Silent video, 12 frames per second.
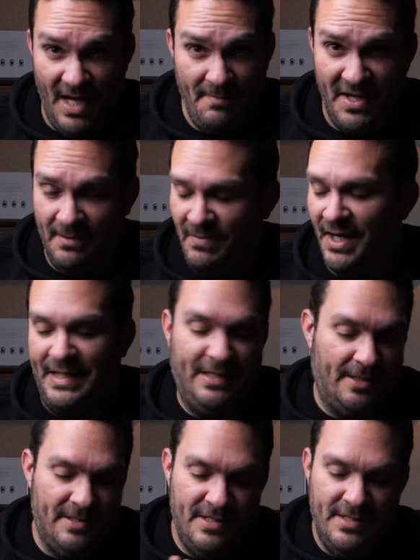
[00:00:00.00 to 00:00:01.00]
not made of money
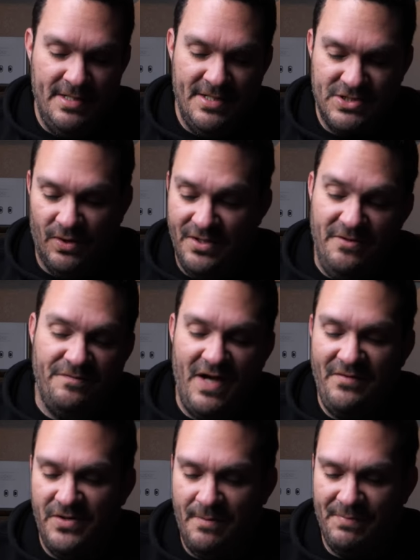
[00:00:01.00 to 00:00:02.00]
here. So under
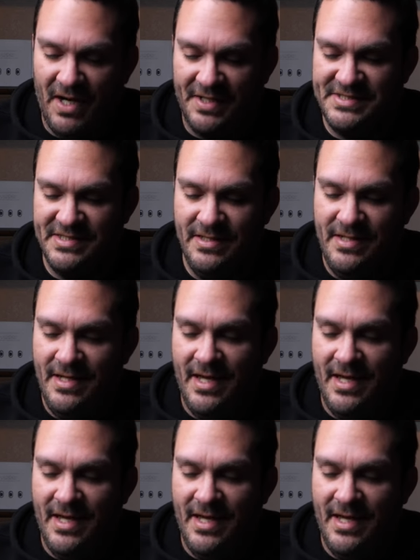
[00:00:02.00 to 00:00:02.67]
500 bucks,